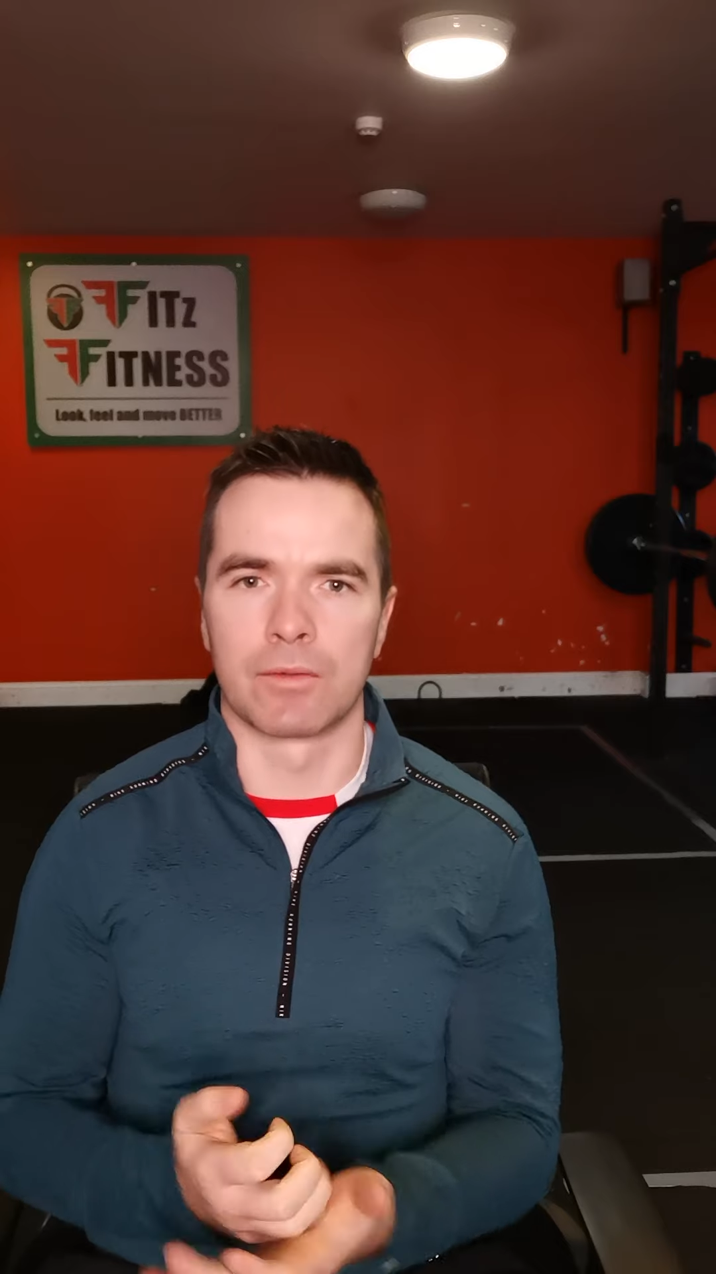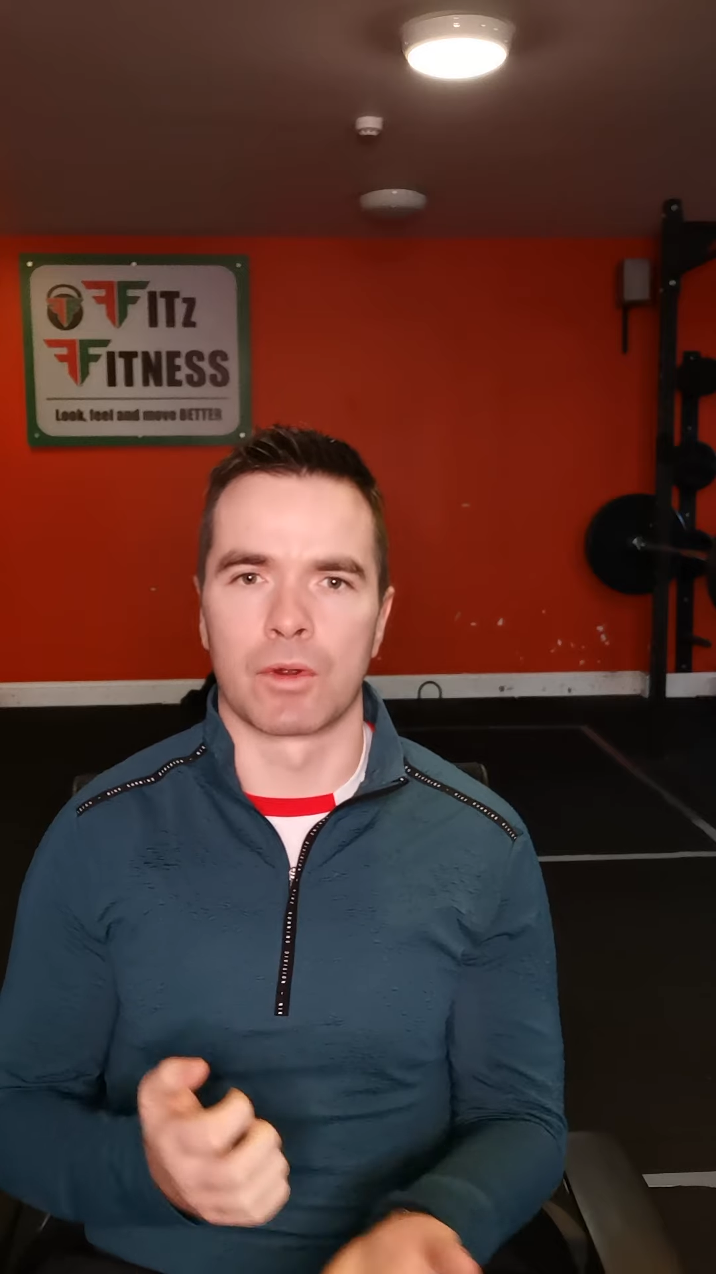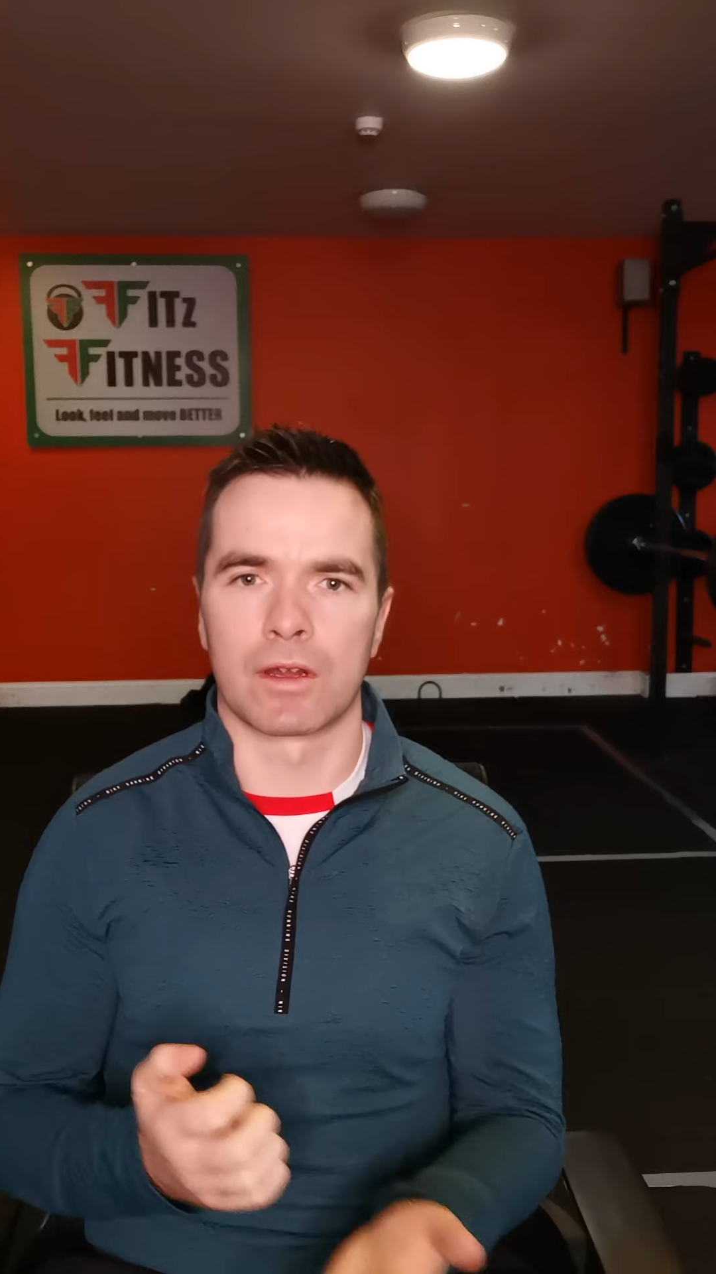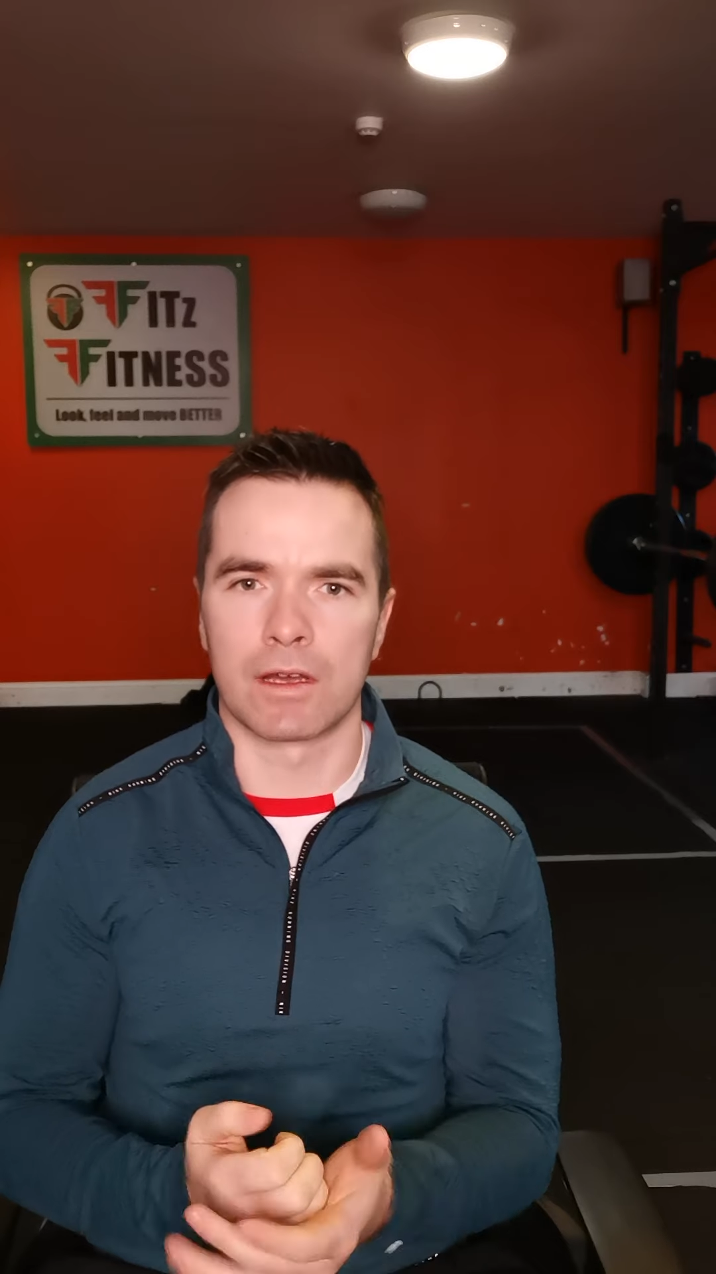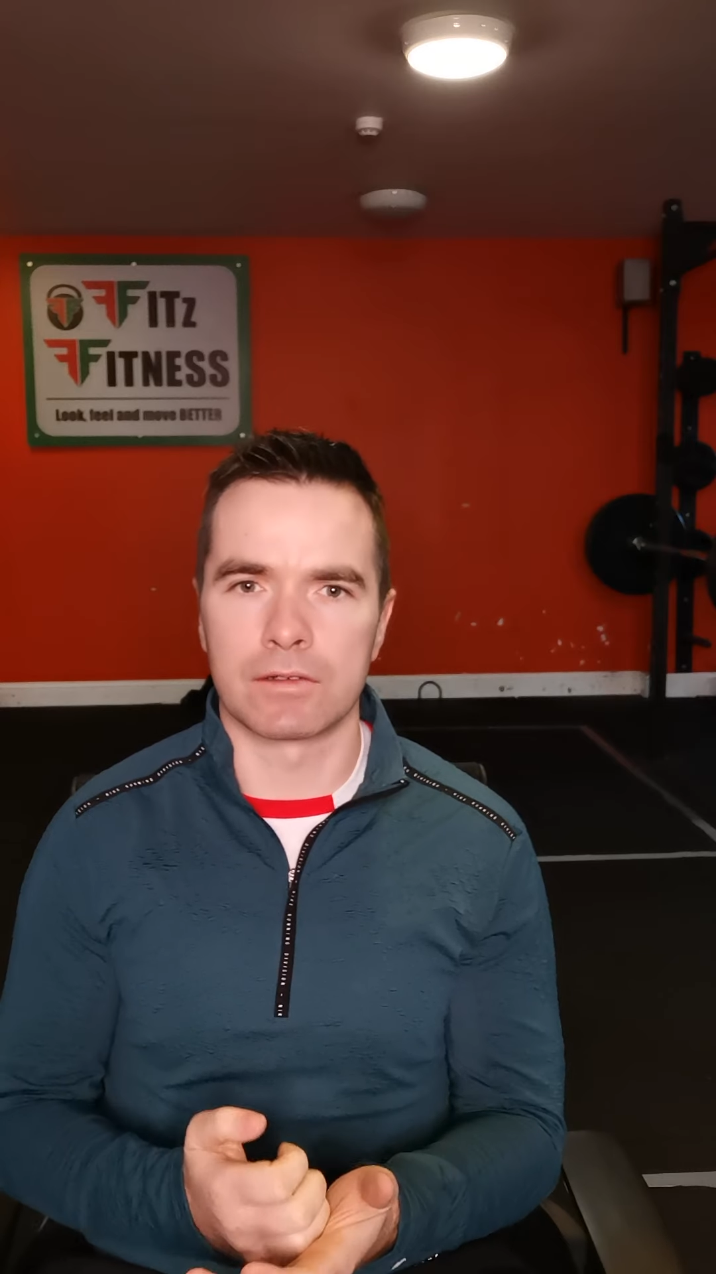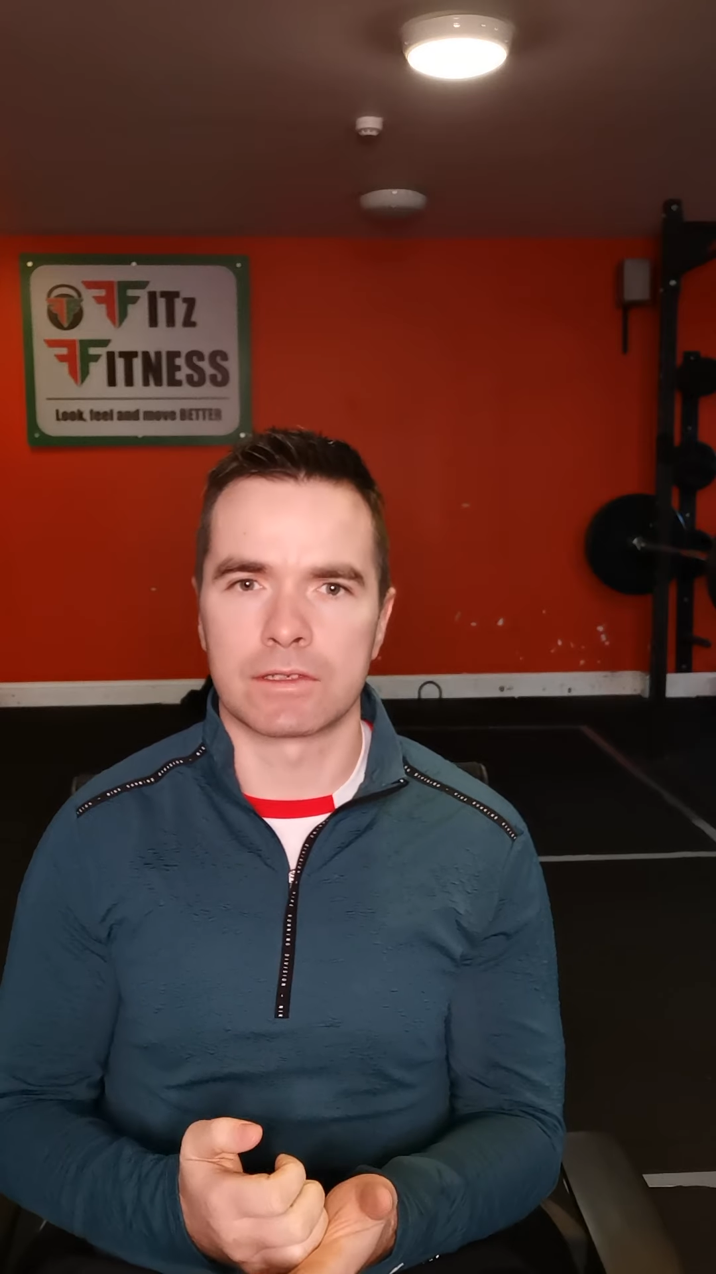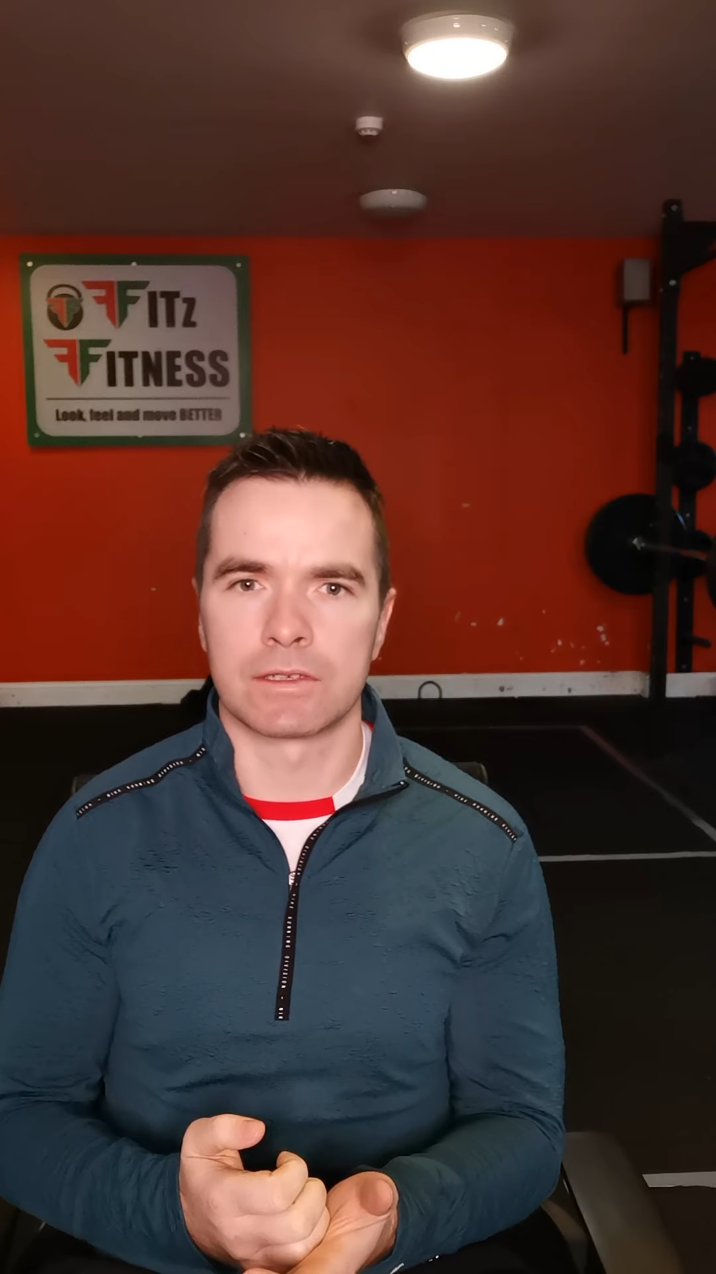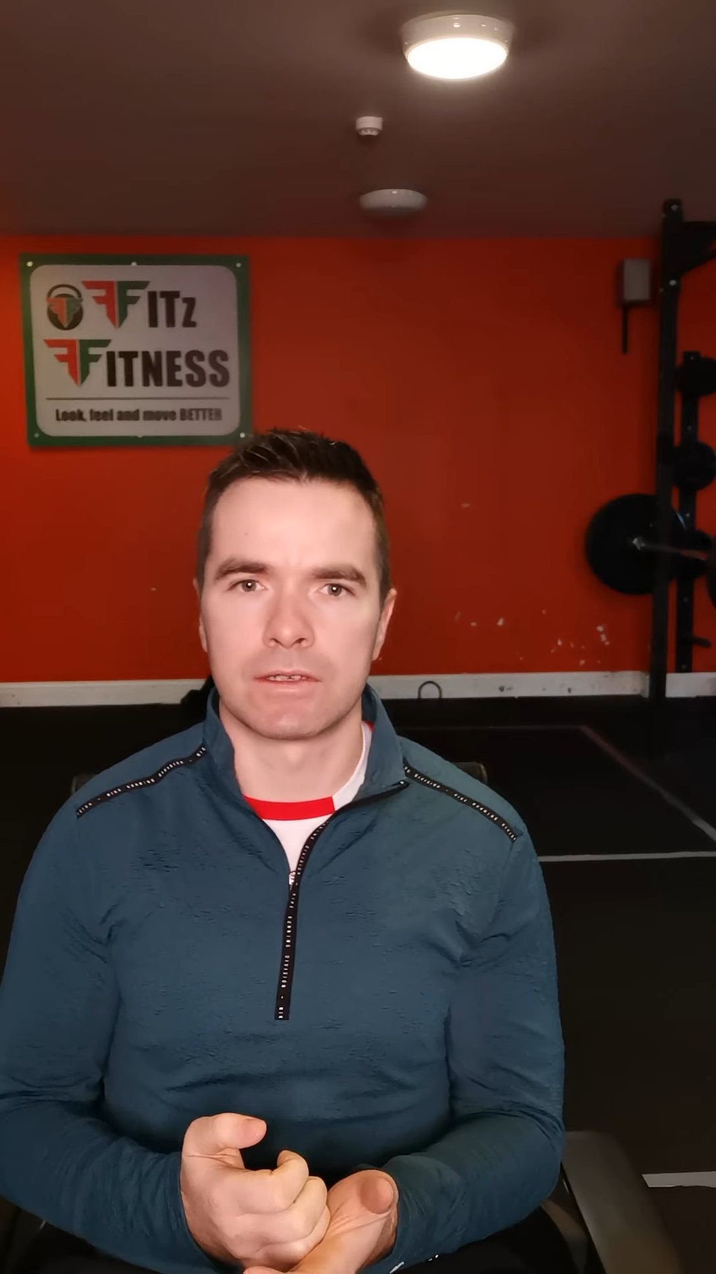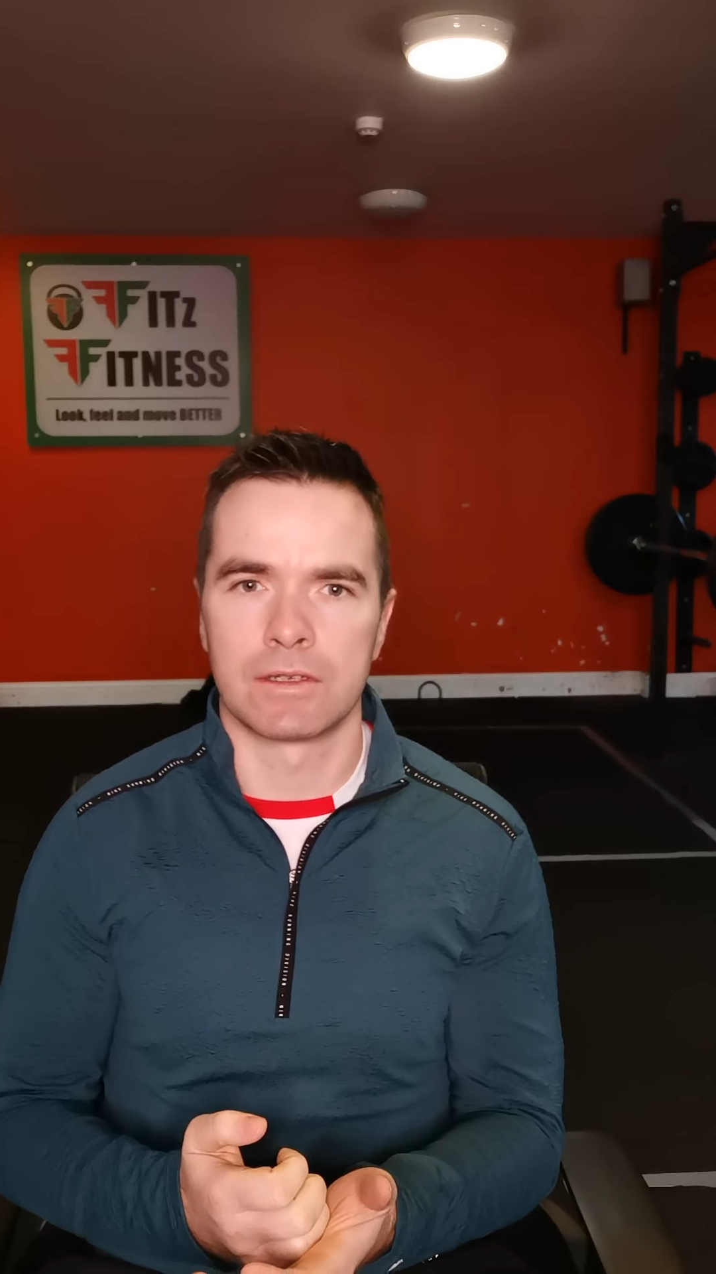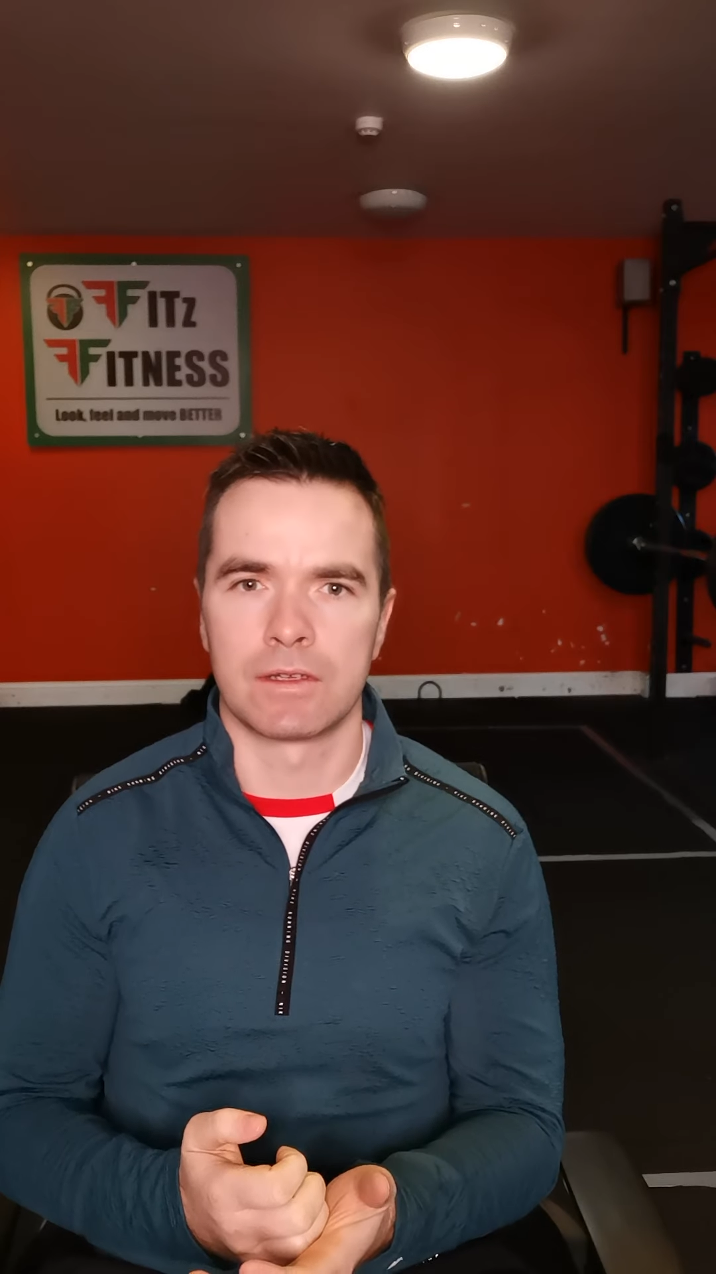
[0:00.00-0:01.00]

workout.